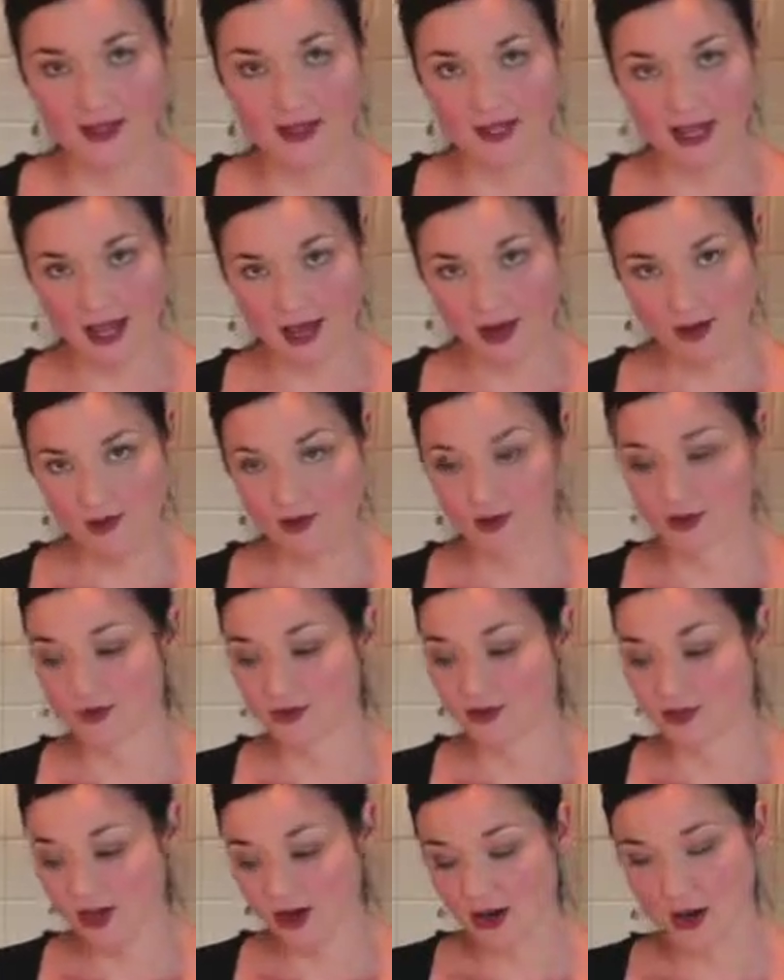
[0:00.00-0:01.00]
Now,
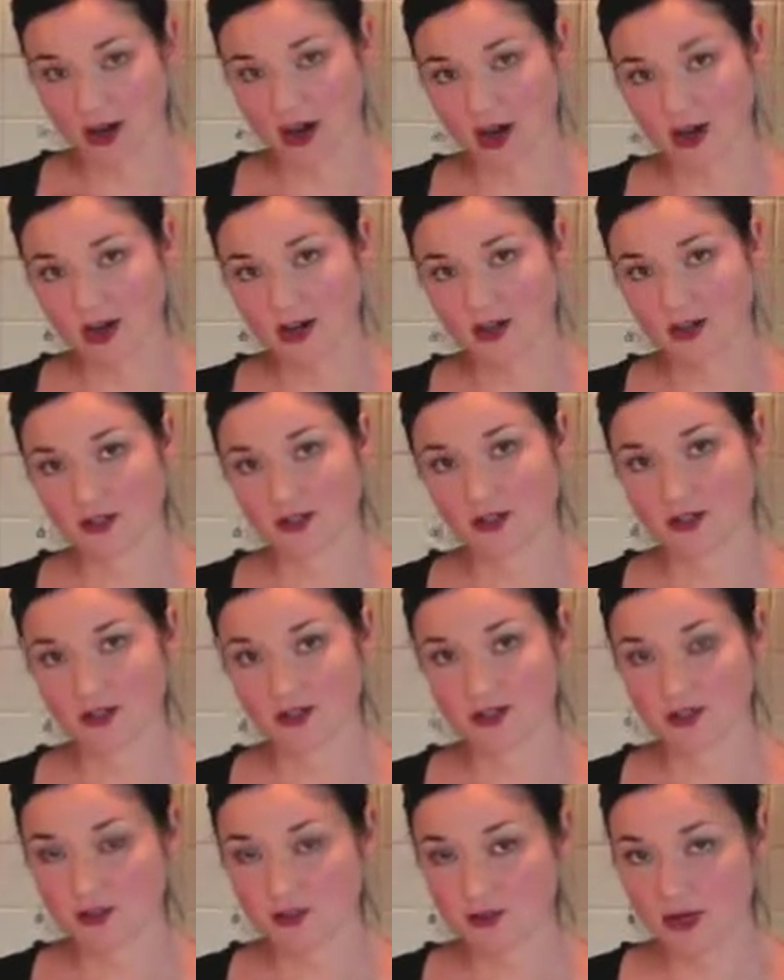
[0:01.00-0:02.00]
there are
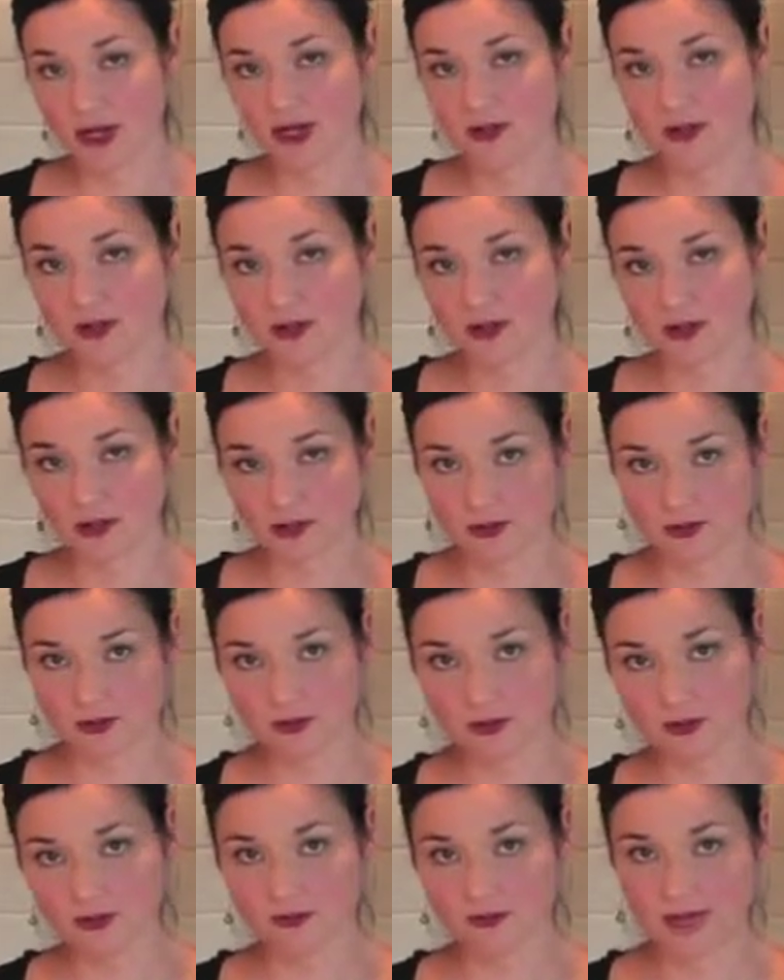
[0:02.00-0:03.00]
two other
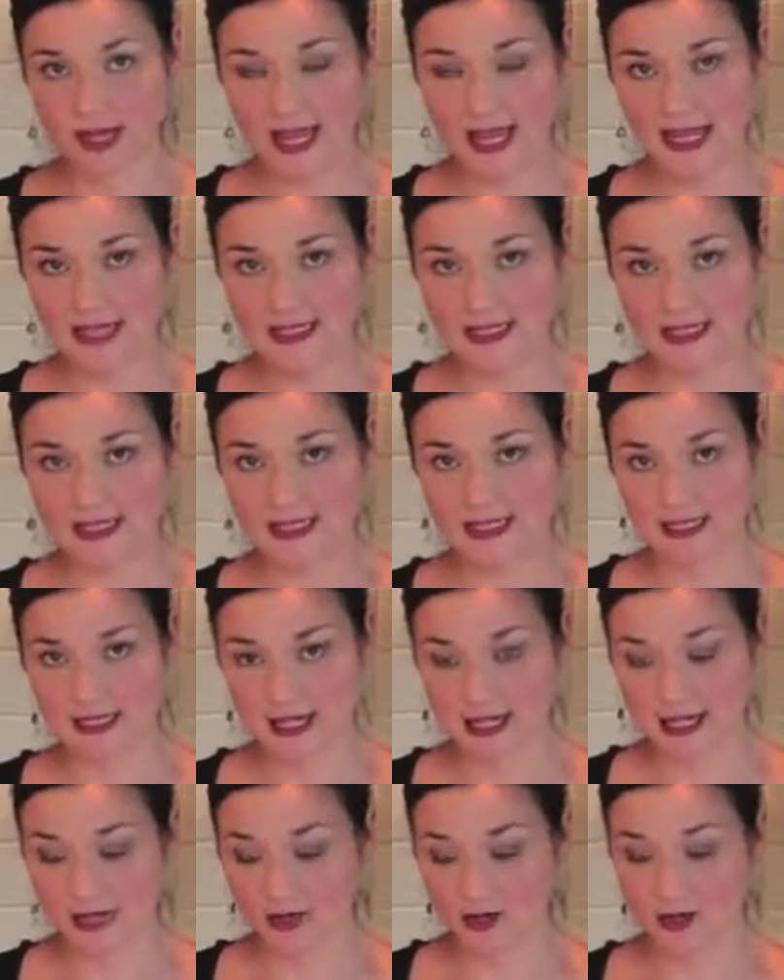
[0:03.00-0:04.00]
sort of cases that
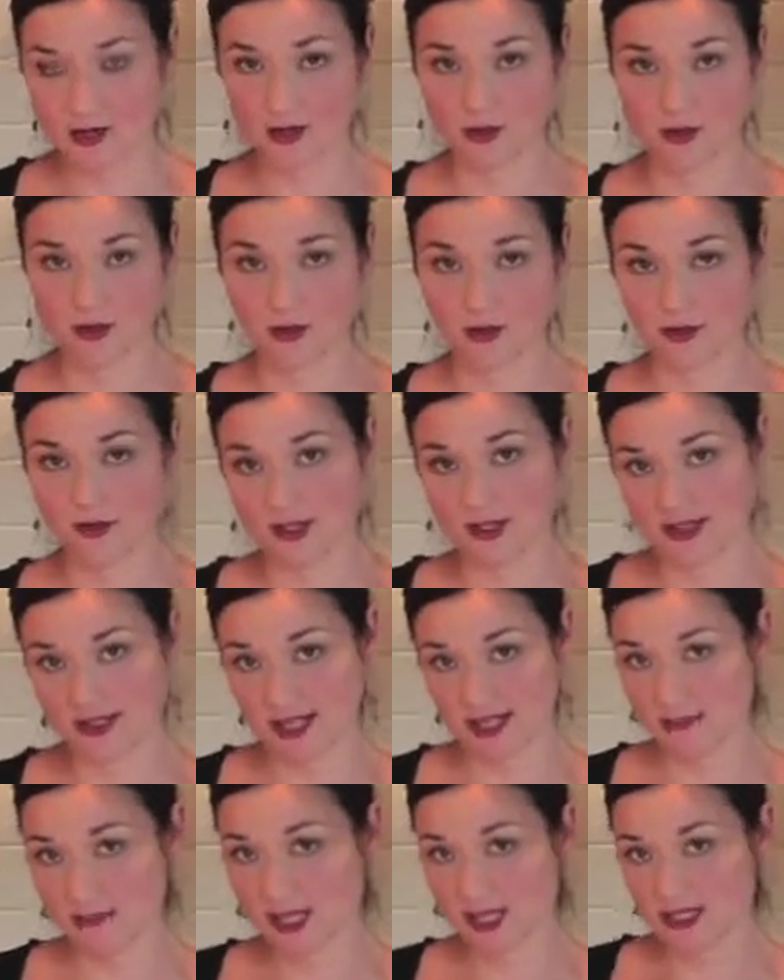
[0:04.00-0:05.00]
I use the
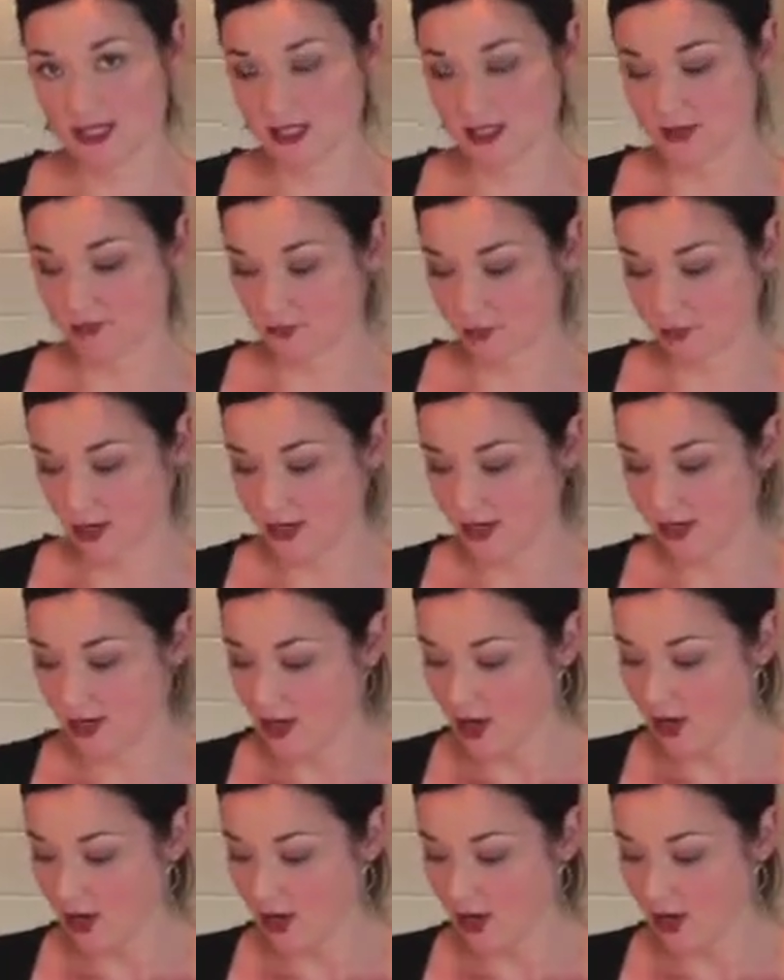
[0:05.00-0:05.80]
same technique for.